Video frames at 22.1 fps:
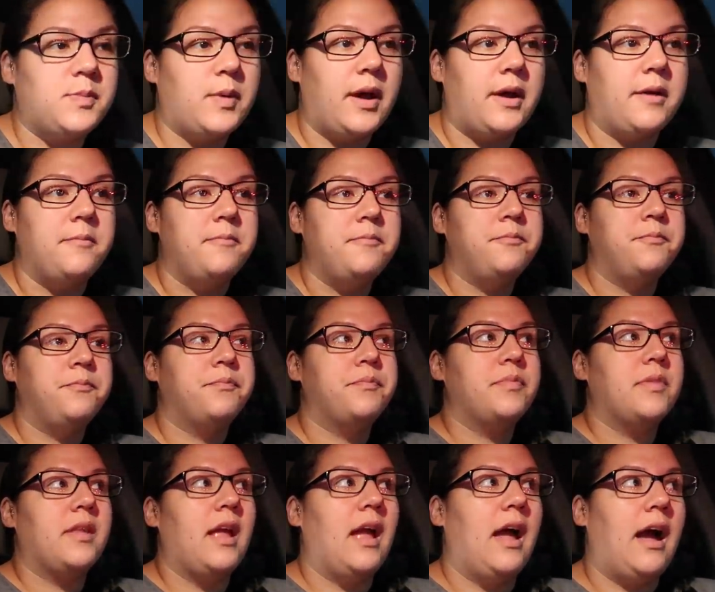but
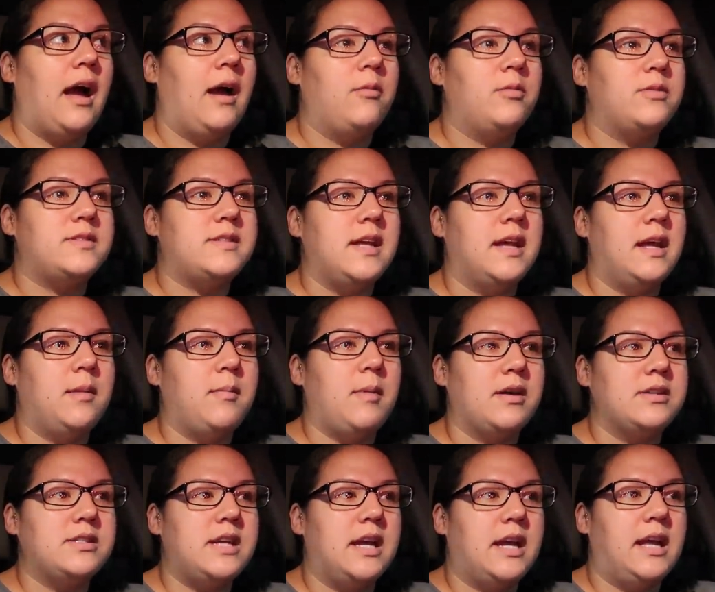I was thinking
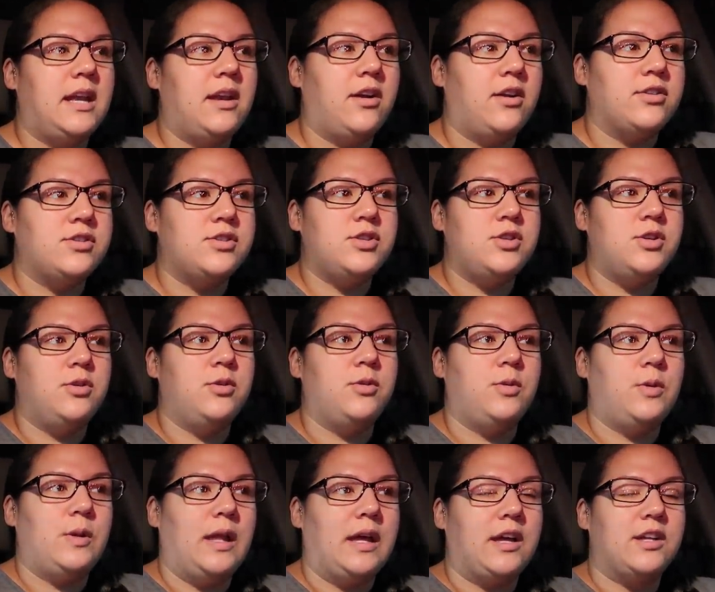about taking her
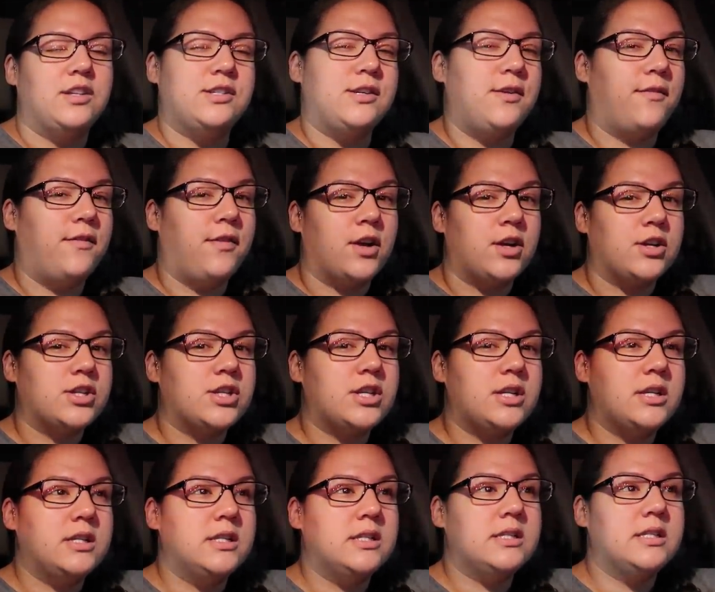to like a
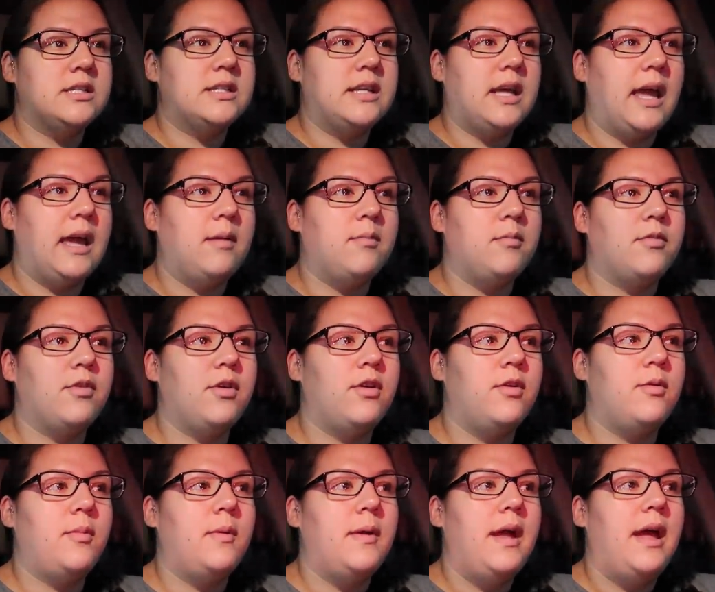diversions game
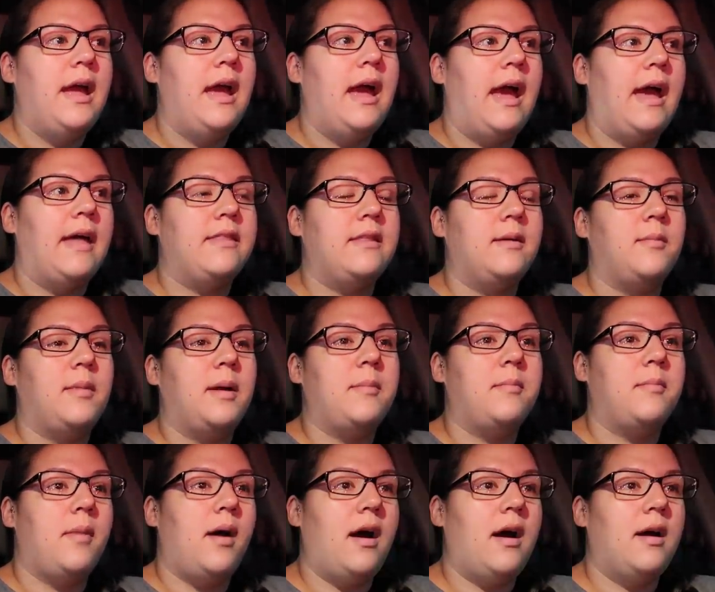room. And then my
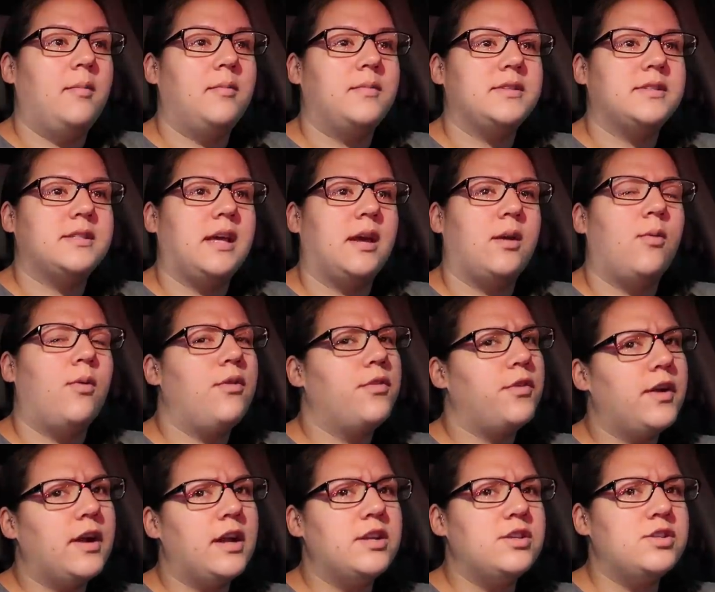mom was like, well,
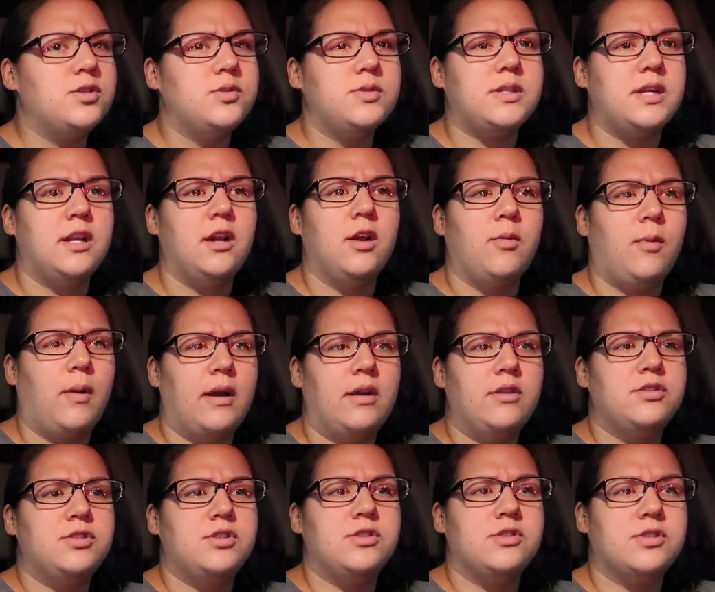if you're gonna do dinner, why
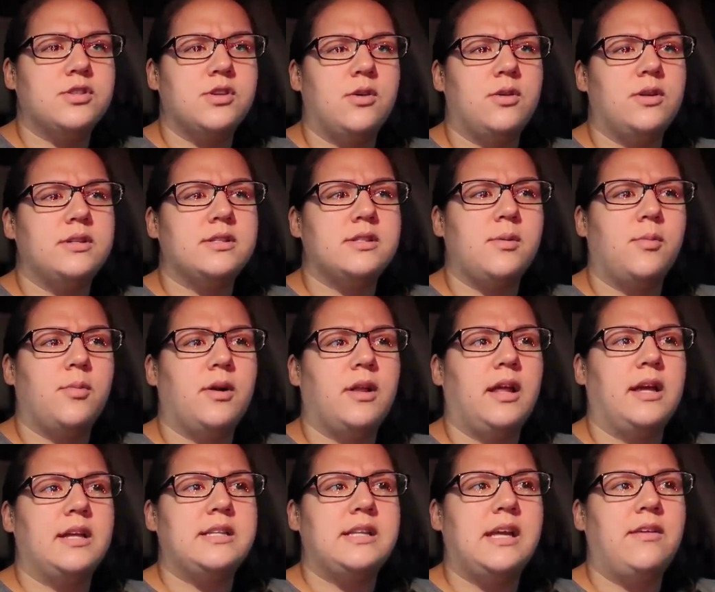don't you just go to somewhere
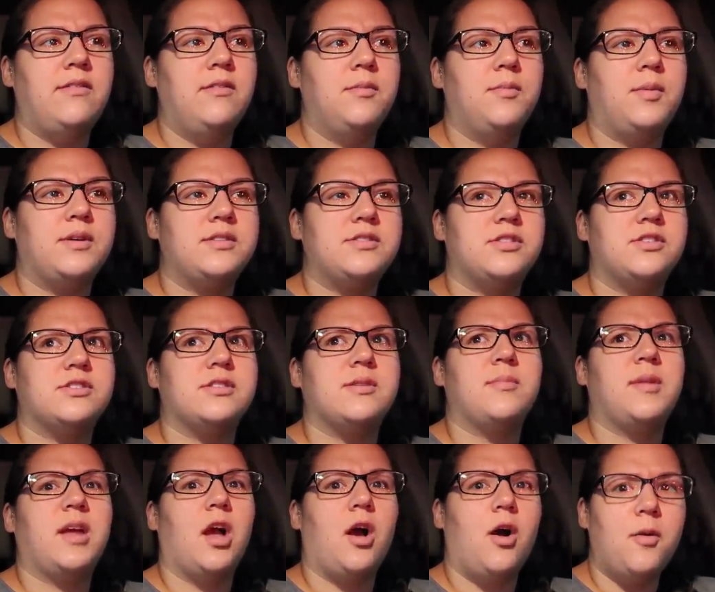like Dave & Buster's?
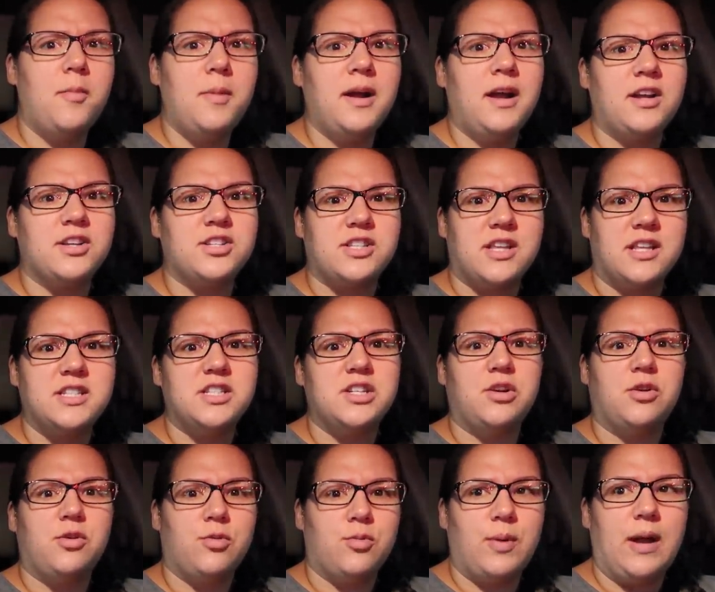I'm like, oh my gosh, that's
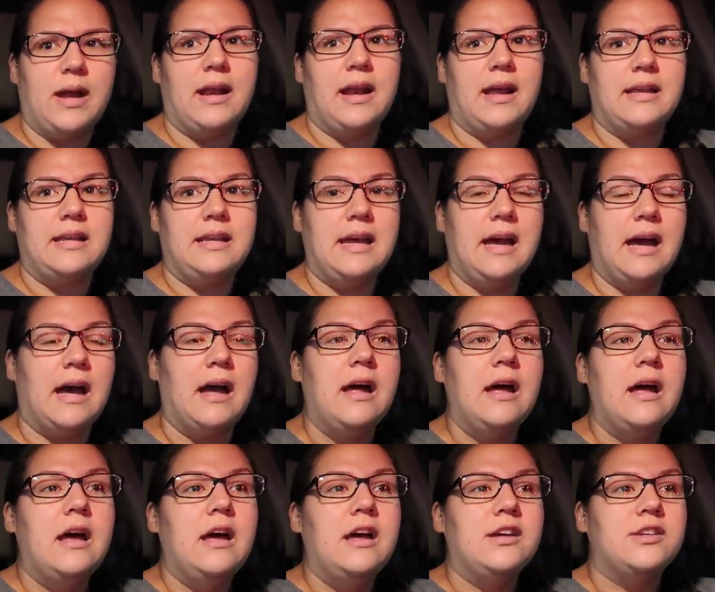a great idea.
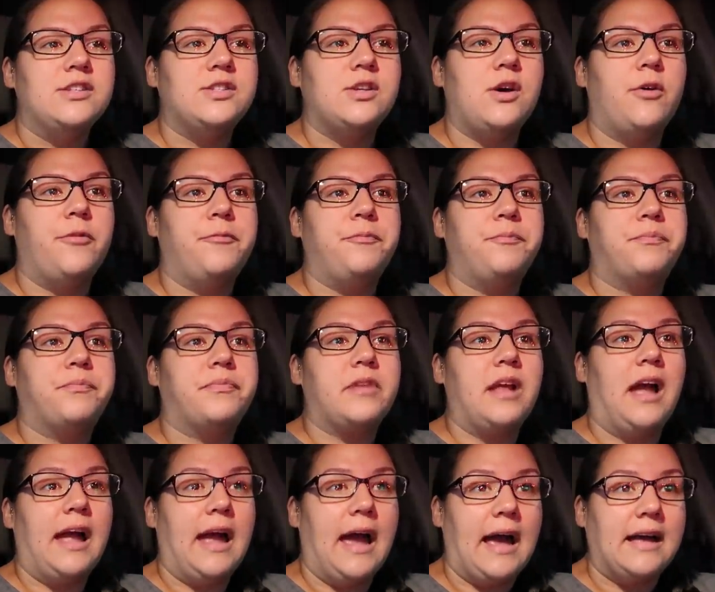So
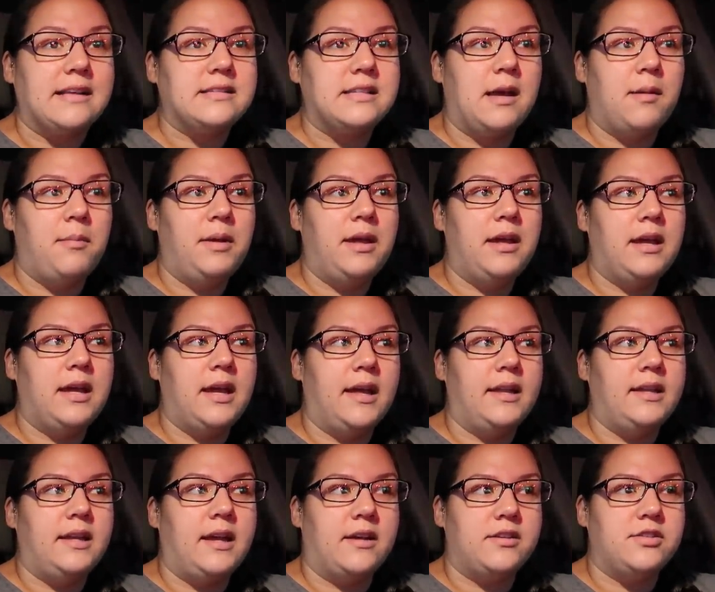I asked Emmy
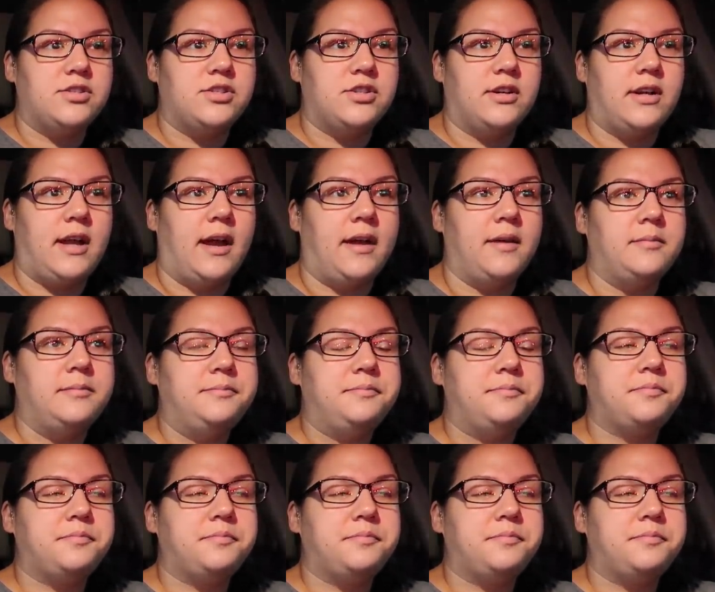again yesterday